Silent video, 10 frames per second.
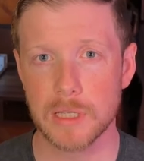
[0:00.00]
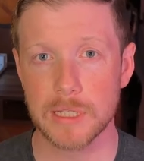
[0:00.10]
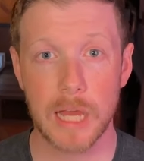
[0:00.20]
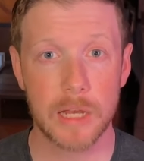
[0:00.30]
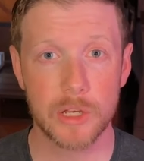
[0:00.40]

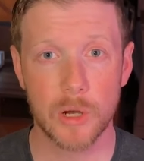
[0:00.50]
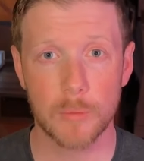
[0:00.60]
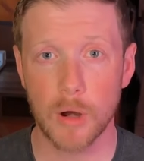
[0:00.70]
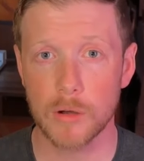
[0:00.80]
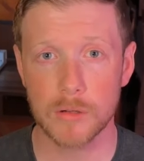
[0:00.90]
10-year
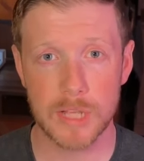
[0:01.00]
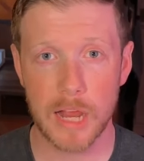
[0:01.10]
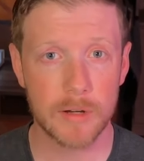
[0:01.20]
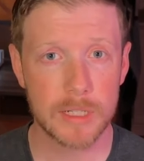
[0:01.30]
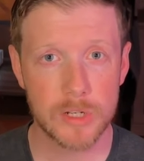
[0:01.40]
Parker's
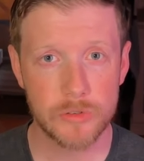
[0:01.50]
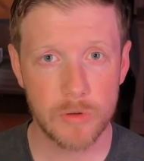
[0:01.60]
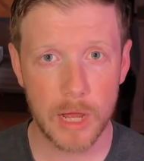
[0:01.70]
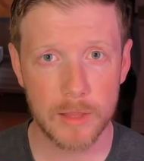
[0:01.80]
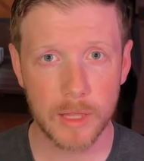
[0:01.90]
Heritage
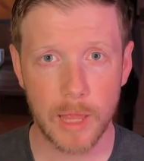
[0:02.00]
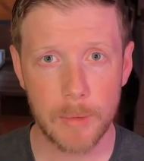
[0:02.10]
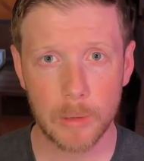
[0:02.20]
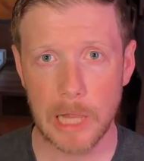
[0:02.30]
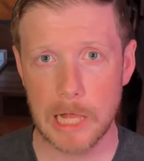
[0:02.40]
rye that came
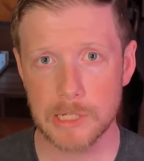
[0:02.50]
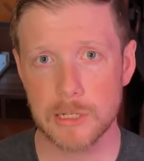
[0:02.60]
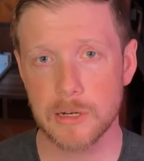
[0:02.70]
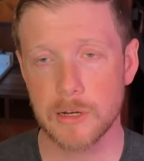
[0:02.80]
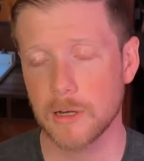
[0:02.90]
out last
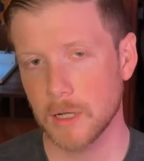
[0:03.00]
year.